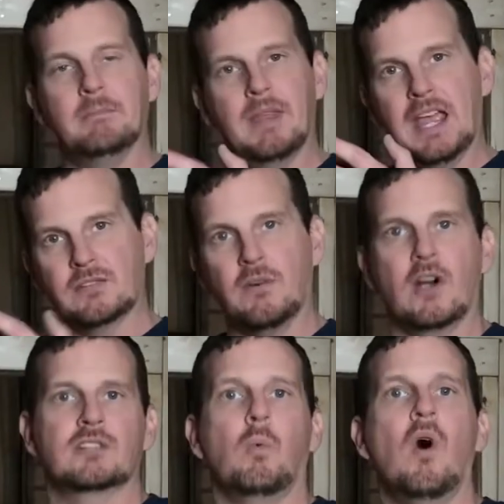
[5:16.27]
As far
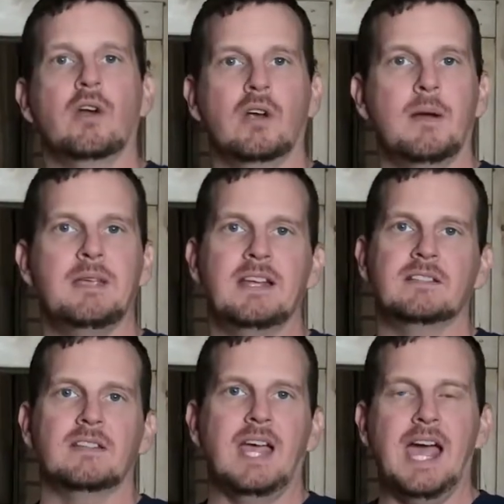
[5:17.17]
as water coming into
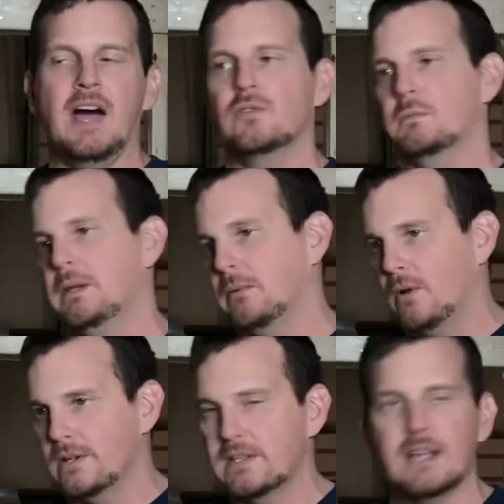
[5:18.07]
the house, people
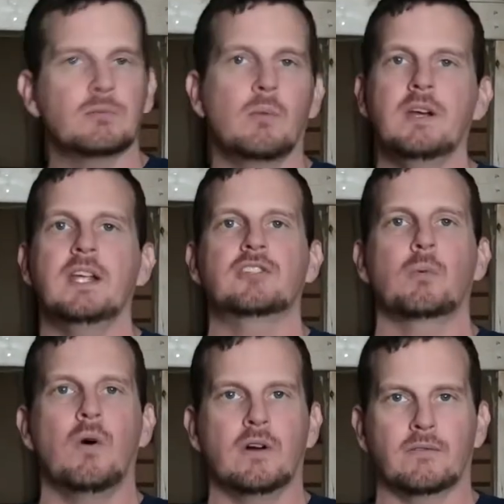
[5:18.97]
always ask, well, where do you get your
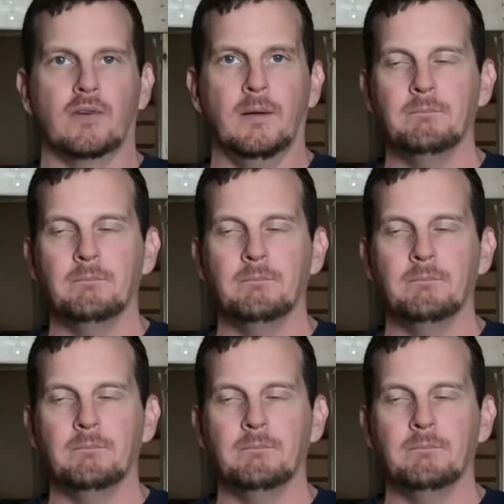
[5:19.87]
water from?